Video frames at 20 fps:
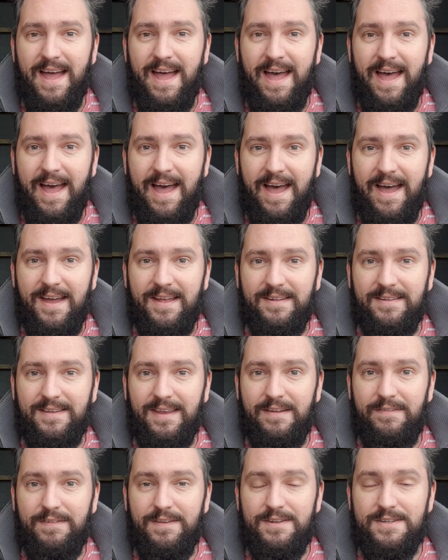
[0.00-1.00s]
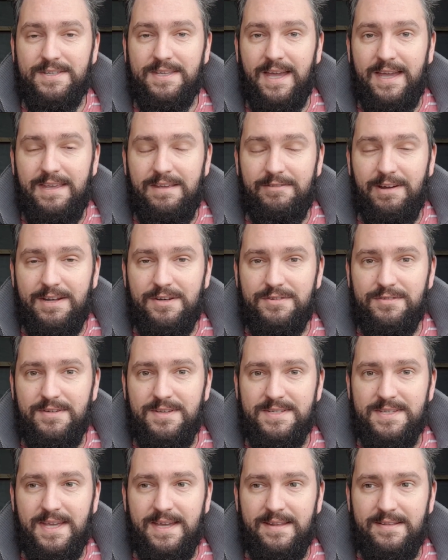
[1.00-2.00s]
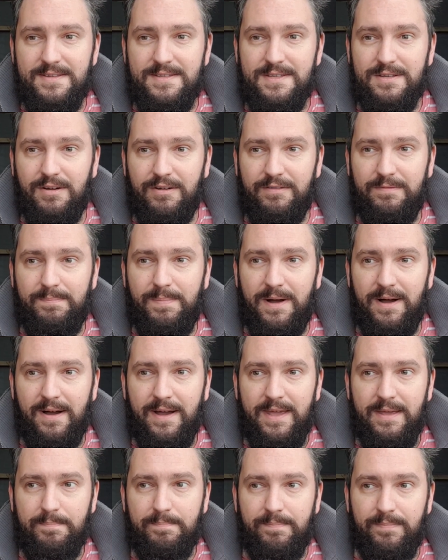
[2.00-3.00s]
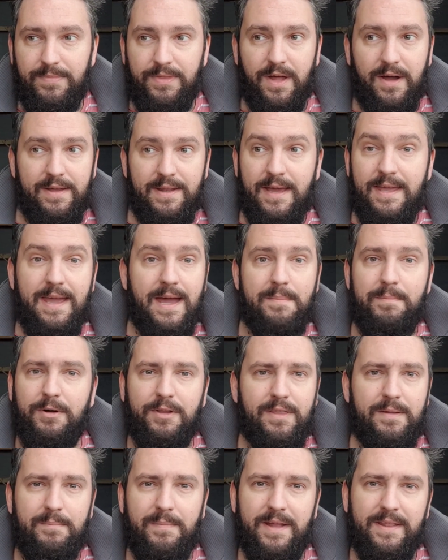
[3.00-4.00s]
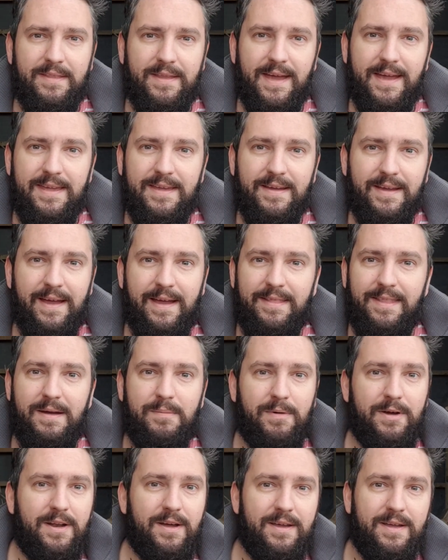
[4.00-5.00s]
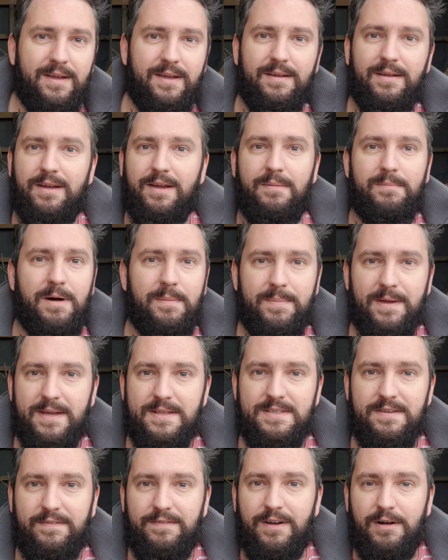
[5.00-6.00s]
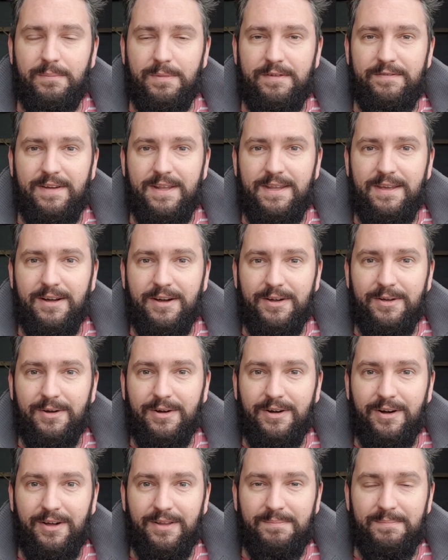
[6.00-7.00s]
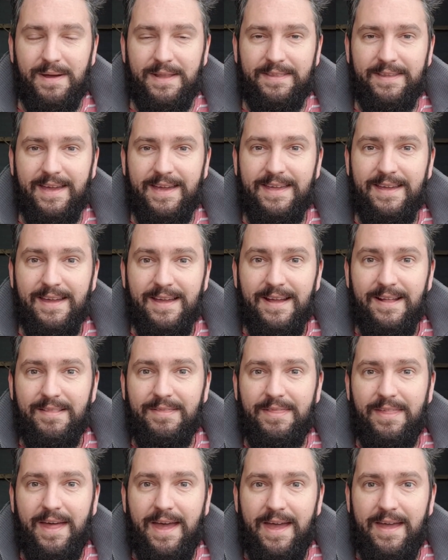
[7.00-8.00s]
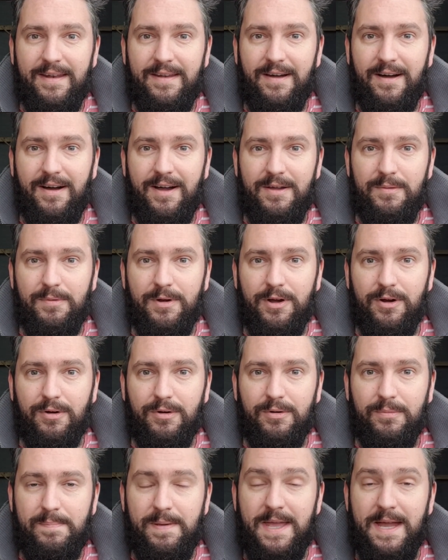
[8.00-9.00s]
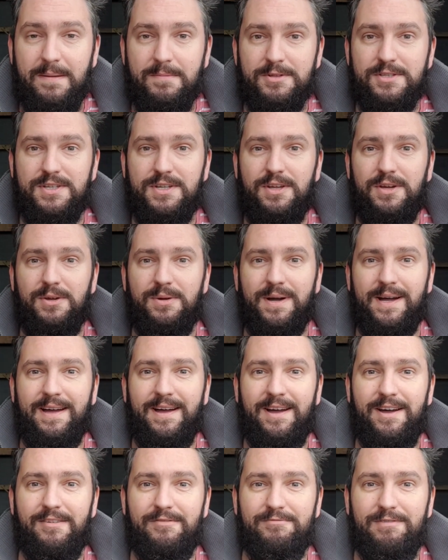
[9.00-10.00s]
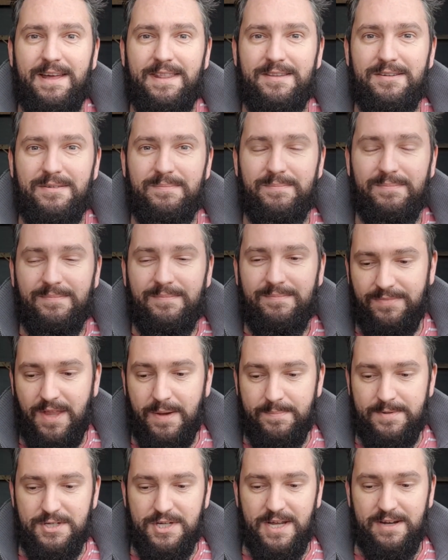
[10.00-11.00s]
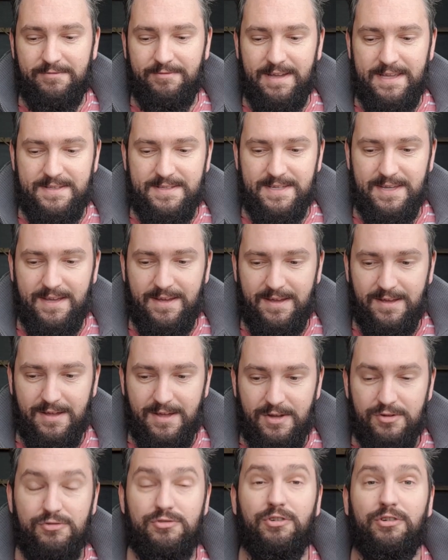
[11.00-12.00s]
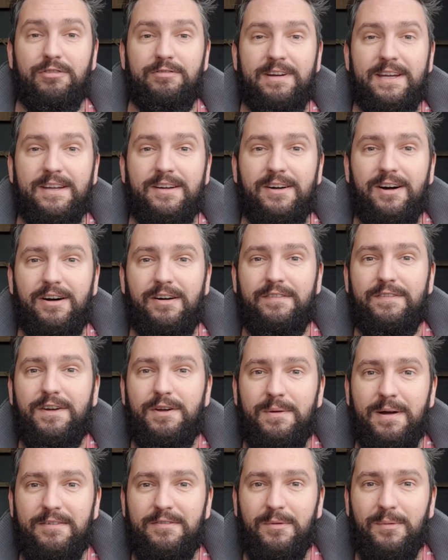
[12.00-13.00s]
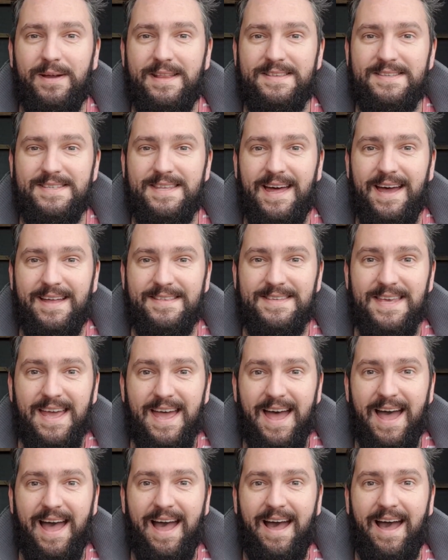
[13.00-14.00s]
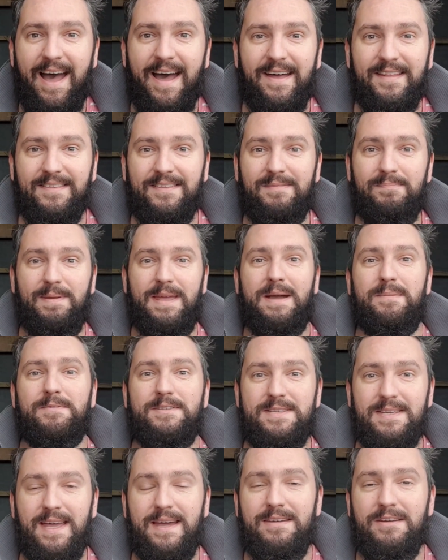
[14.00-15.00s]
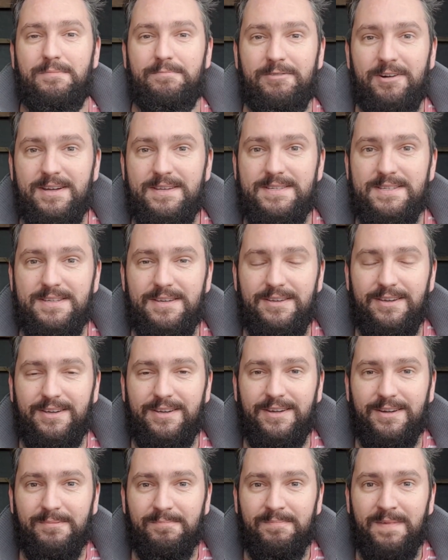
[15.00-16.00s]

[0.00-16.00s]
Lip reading: And if you just get your entries in sort of by 9 a.m. on the Monday, and then when I come up here to film the video on Monday, then I will be able to do a random number generator drawing of whoever wins that and be able to get your prize to you.